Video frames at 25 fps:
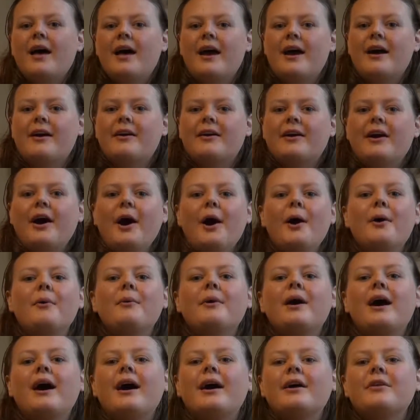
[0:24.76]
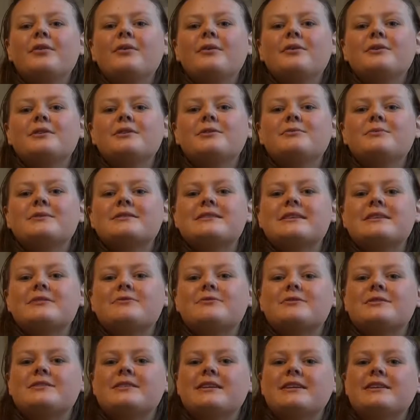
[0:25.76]
Ergo, I thought it was
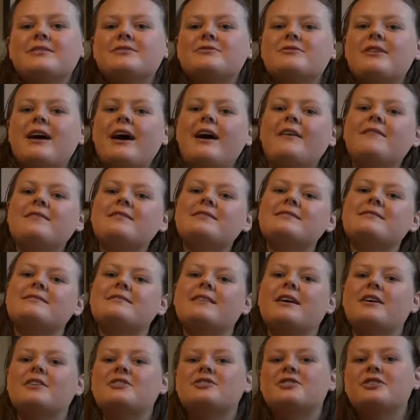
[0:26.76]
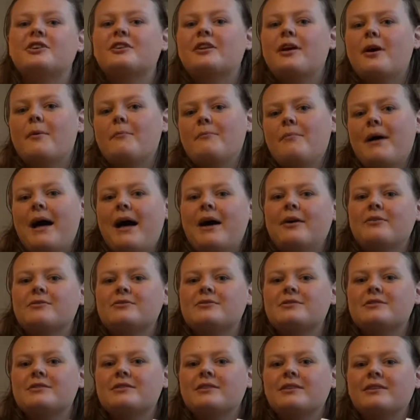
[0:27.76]
interesting to have a discussion
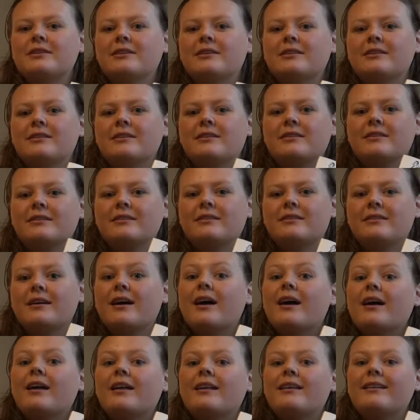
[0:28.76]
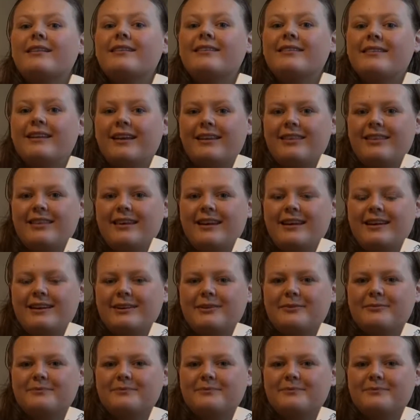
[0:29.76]
about nothing.